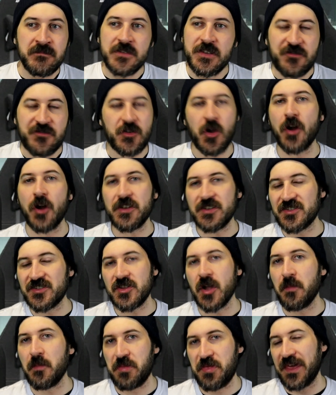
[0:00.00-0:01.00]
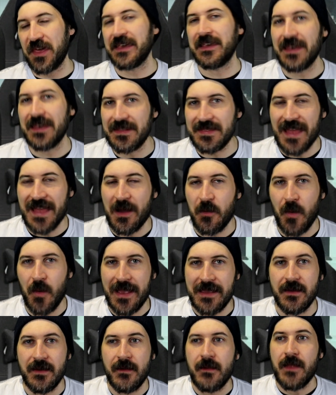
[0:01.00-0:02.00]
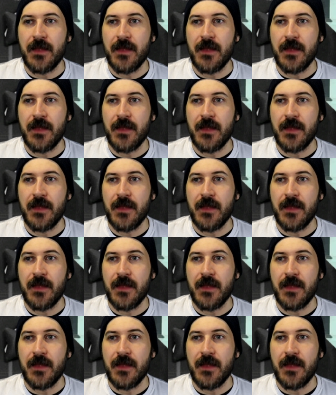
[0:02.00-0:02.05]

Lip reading: You've got to stop thinking that way.